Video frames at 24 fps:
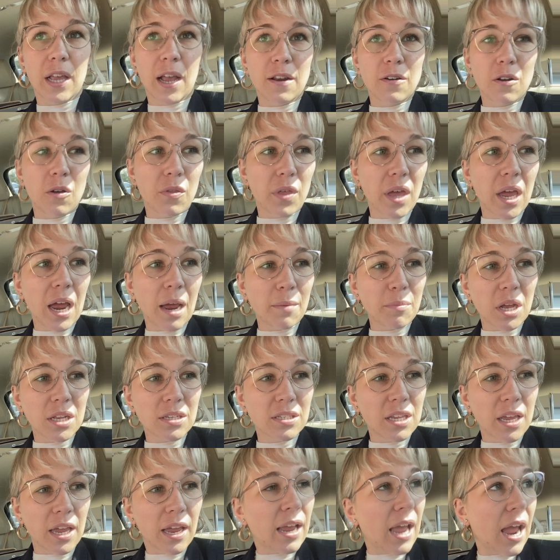I know that I'm not
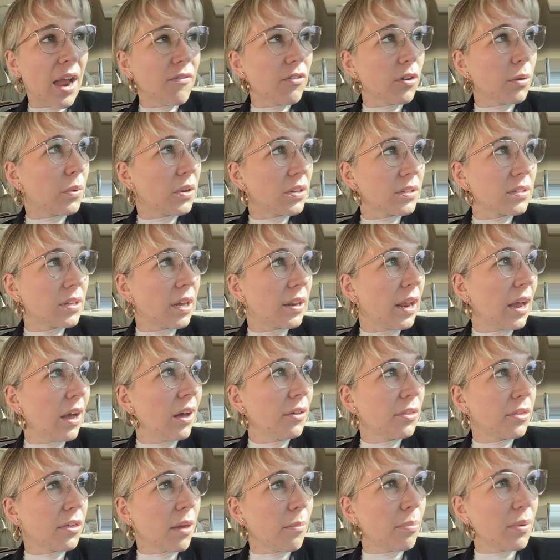saying everyone's
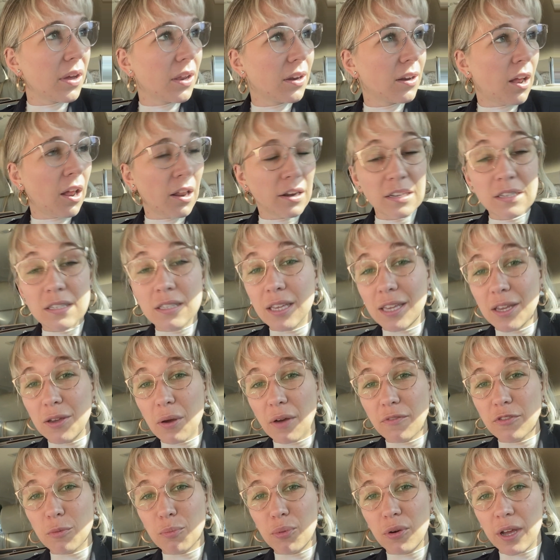unhealthy, but honestly, you
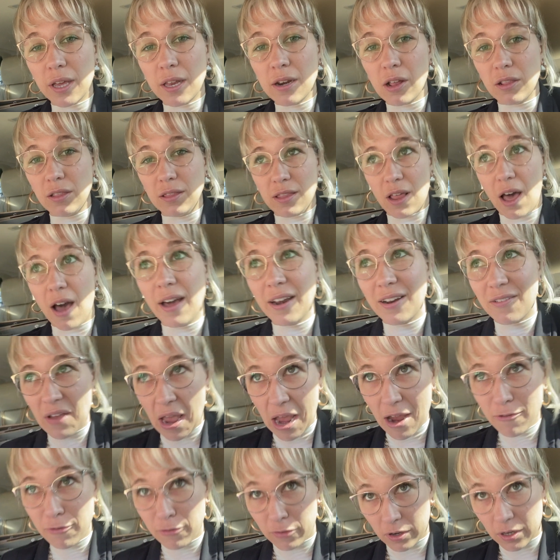have to put in a lot of
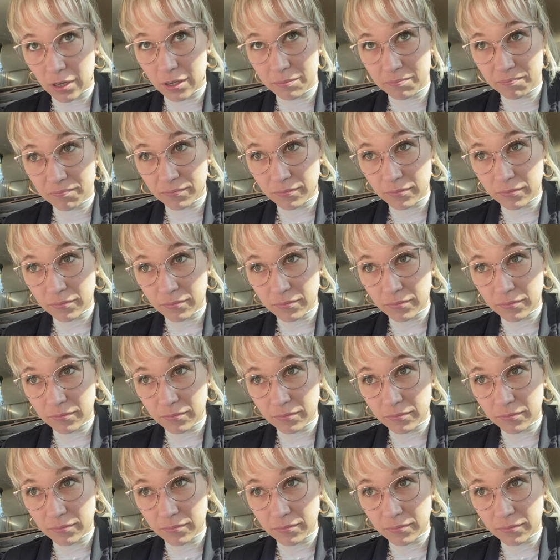effort